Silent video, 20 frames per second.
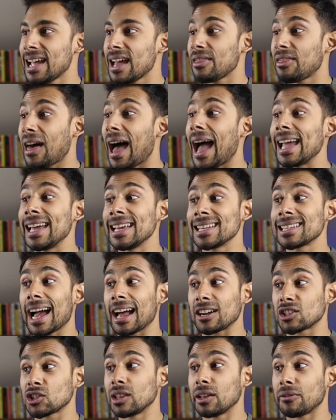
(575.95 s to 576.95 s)
That is
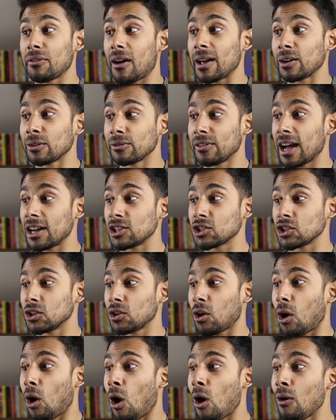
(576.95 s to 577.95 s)
actually the final version
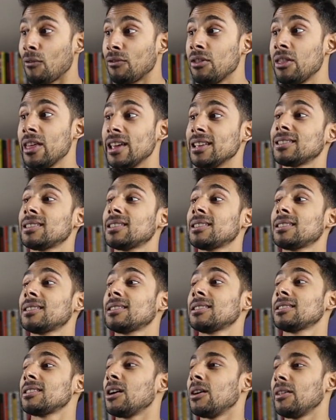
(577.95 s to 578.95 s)
of this.
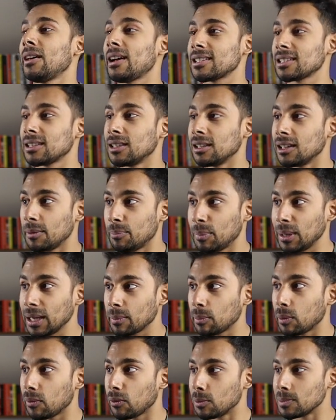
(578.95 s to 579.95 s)
So that's the peak
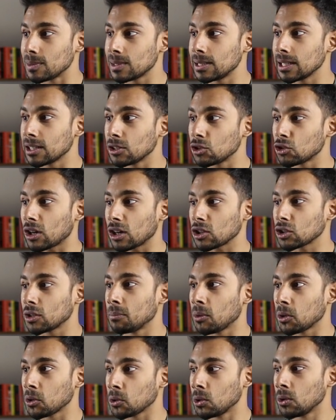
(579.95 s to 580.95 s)
performance deconstruction
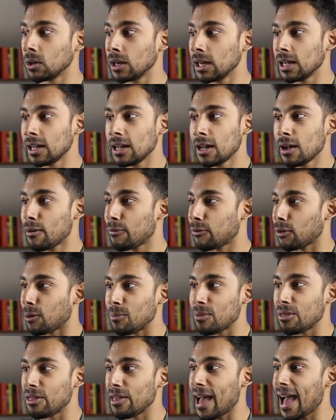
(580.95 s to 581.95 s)
model.
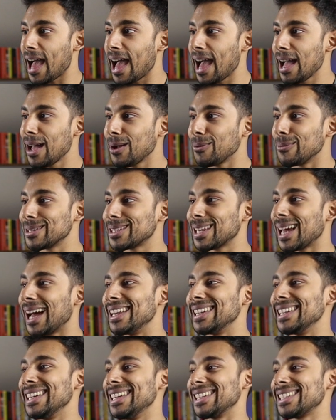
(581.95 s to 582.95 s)
From there, we
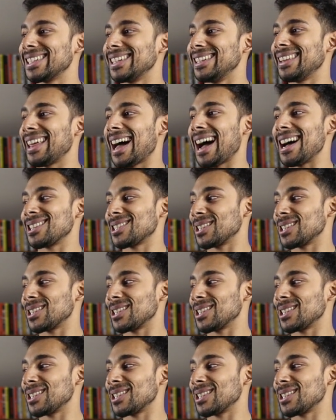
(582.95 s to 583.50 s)
turned it into that.